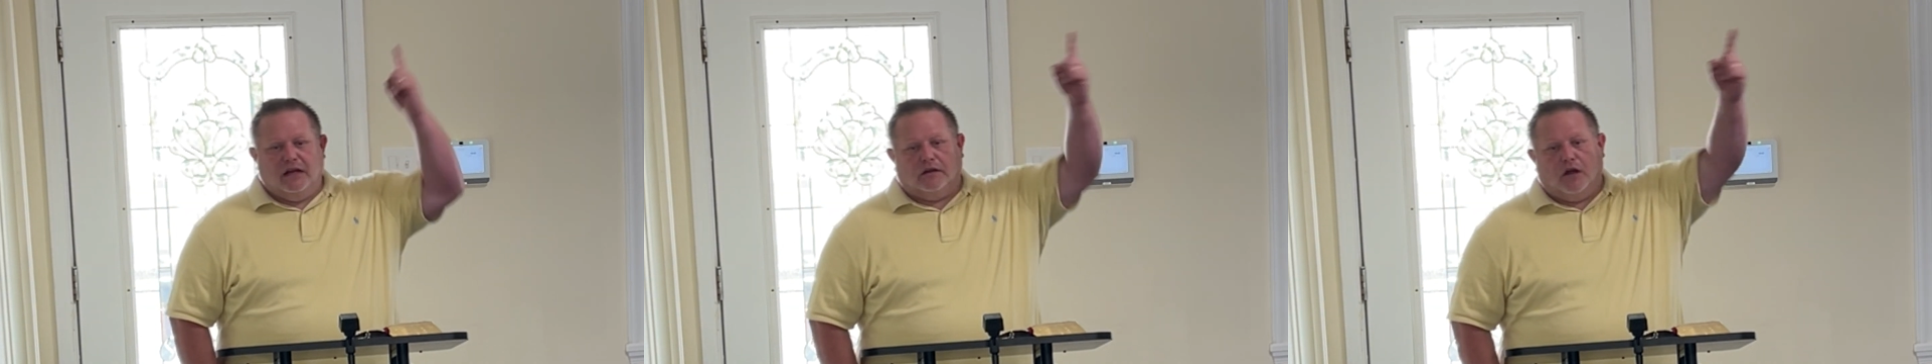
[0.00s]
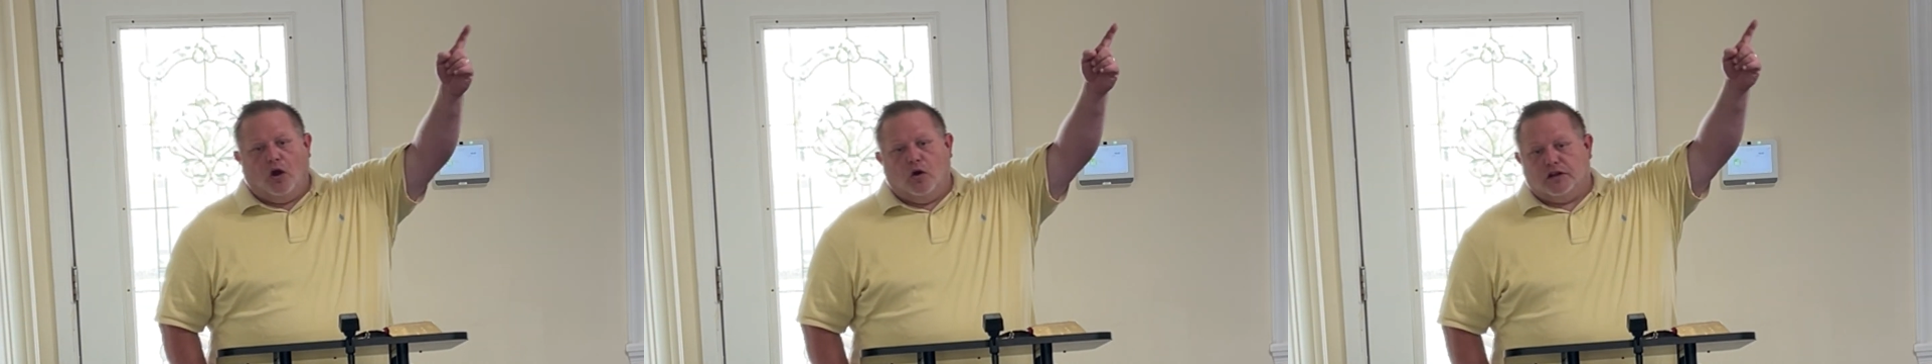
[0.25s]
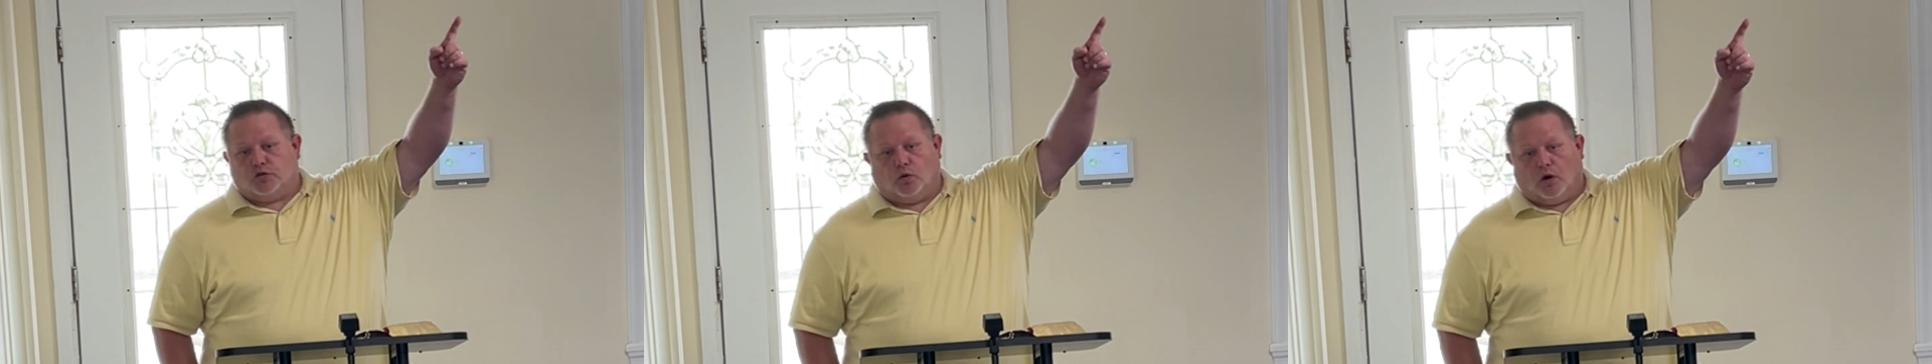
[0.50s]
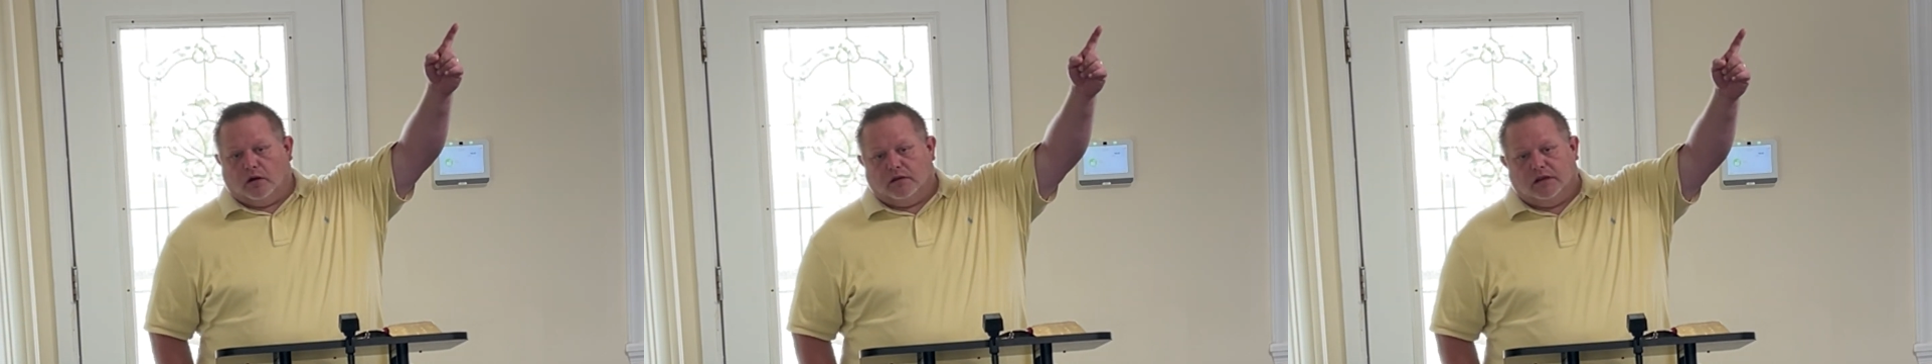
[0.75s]
alone is
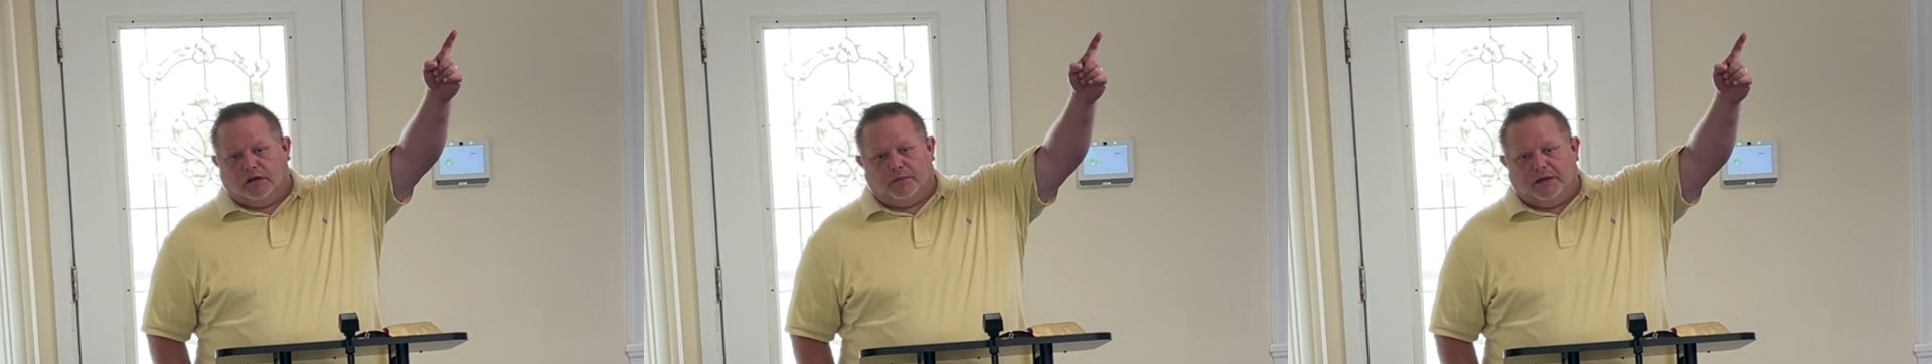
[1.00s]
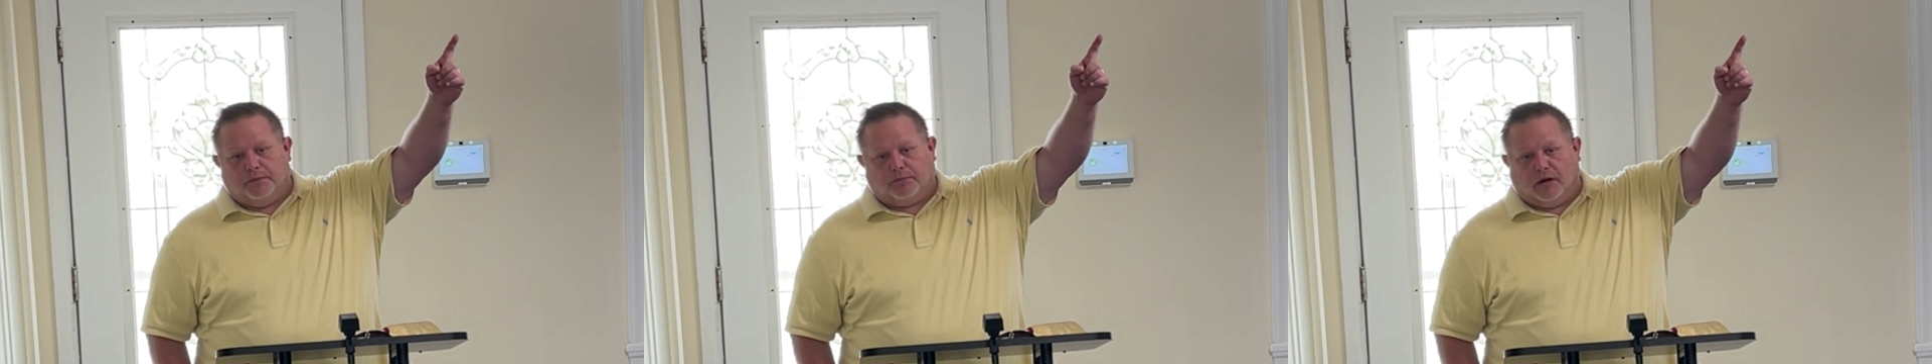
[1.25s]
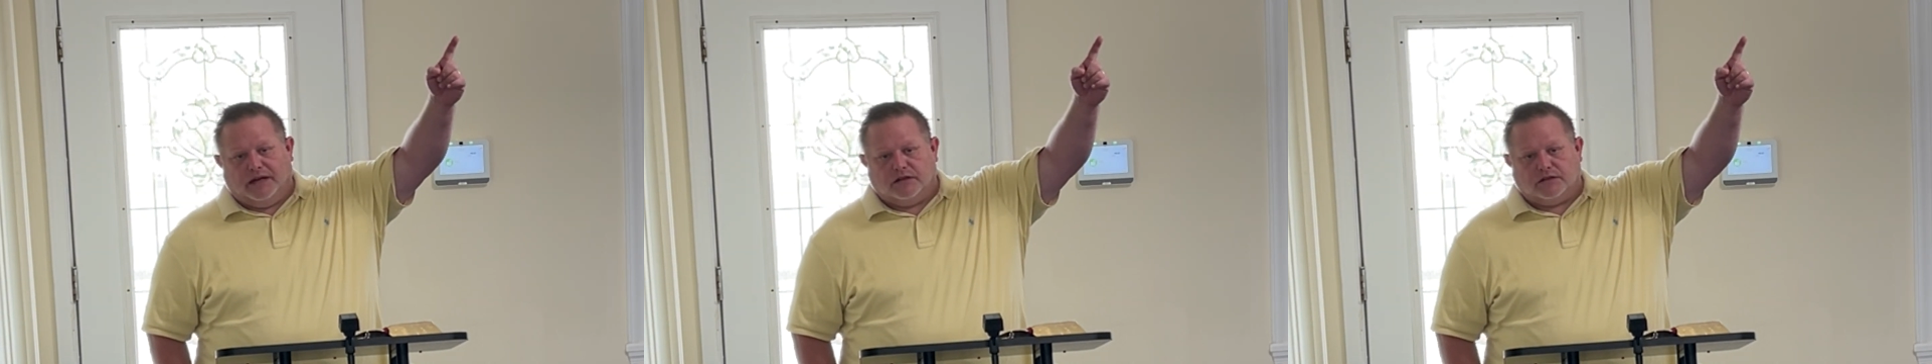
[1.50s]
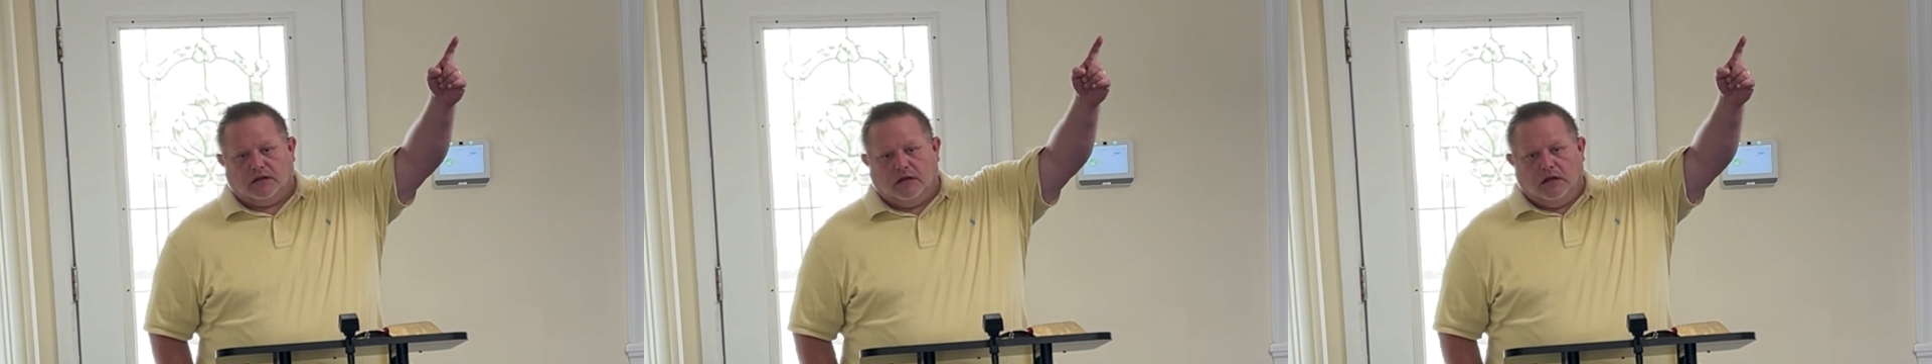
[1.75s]
worthy to be praised.